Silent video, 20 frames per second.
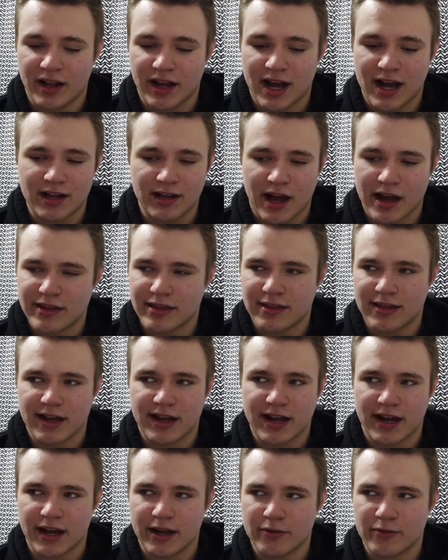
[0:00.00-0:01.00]
Like I
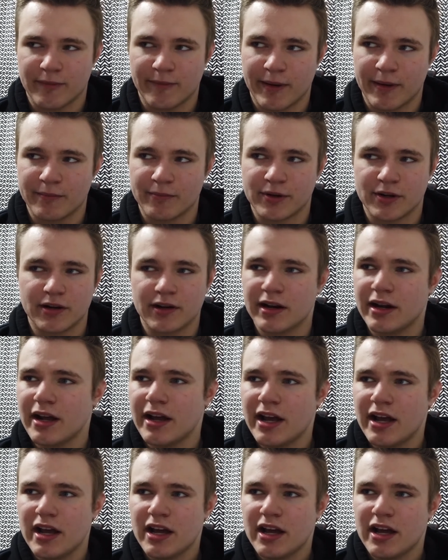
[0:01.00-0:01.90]
think I remember